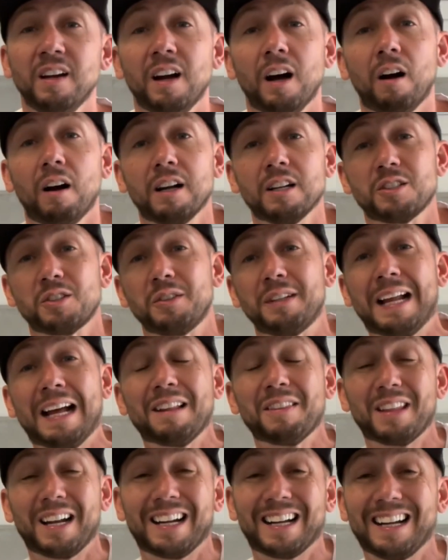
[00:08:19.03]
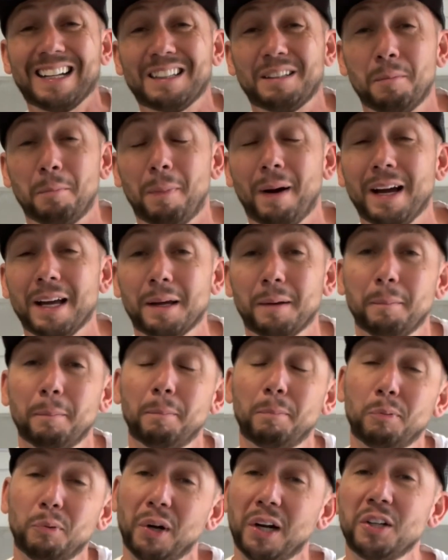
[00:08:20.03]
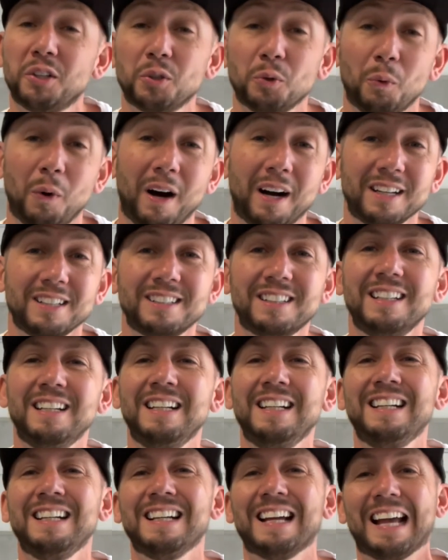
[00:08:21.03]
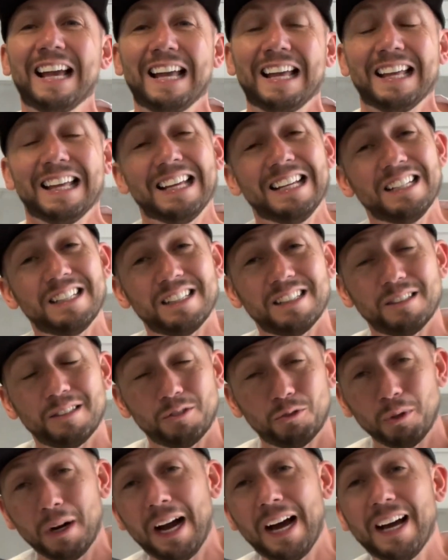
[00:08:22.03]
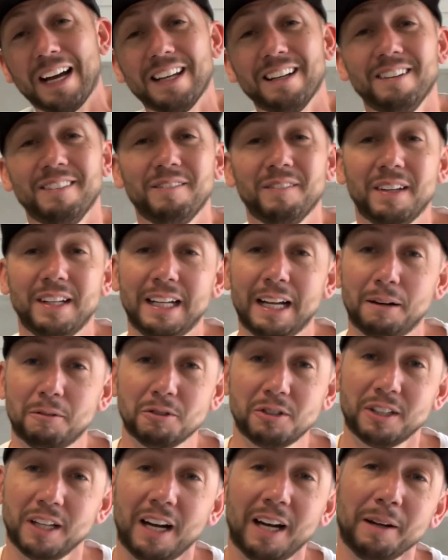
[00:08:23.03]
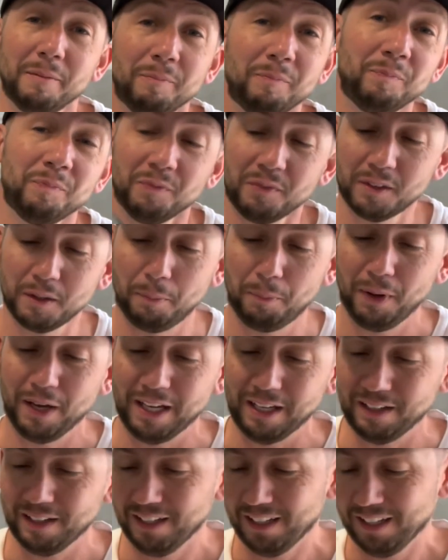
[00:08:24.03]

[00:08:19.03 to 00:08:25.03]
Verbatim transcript: All right, so now that I got the bike pressure washed, it's dried, and now it's time to paint.